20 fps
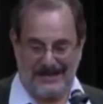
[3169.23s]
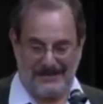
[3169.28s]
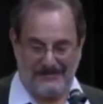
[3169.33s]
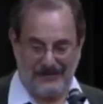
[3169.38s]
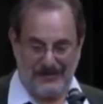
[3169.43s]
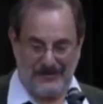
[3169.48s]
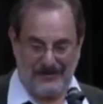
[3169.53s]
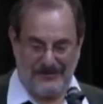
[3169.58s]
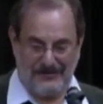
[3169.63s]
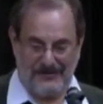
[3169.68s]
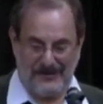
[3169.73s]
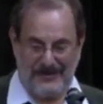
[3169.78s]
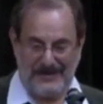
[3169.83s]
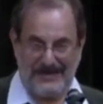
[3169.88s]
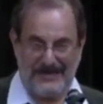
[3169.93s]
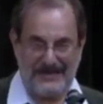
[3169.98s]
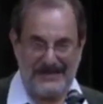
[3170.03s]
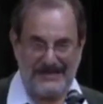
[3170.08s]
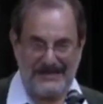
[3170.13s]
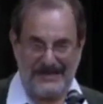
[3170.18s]
Um, her
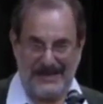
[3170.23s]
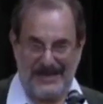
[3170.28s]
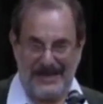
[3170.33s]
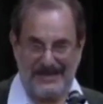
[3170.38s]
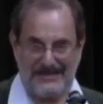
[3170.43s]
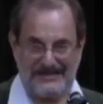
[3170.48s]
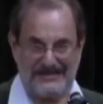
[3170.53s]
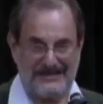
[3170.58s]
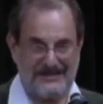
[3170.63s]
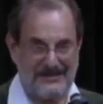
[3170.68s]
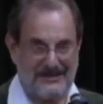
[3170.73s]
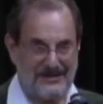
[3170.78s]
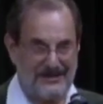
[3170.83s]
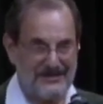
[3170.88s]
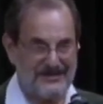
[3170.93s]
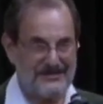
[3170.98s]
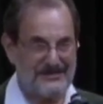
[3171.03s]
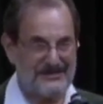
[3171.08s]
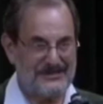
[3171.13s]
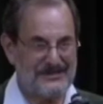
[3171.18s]
friend Anne Casson
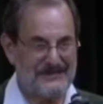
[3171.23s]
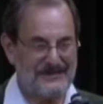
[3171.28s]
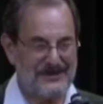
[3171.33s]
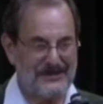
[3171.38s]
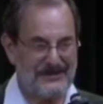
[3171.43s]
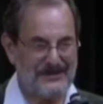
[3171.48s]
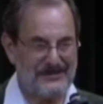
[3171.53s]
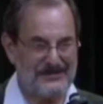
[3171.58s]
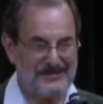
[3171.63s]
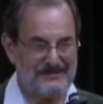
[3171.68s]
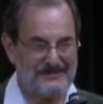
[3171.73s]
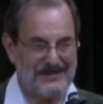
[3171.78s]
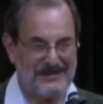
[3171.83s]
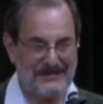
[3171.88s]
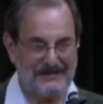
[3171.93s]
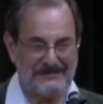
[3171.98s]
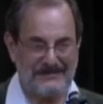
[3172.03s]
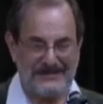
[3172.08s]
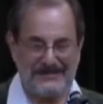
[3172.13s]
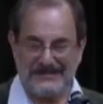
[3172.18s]
also lived in those
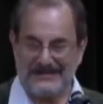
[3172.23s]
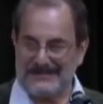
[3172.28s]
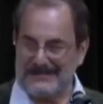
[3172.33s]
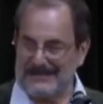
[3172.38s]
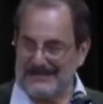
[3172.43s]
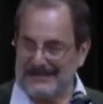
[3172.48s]
apartments,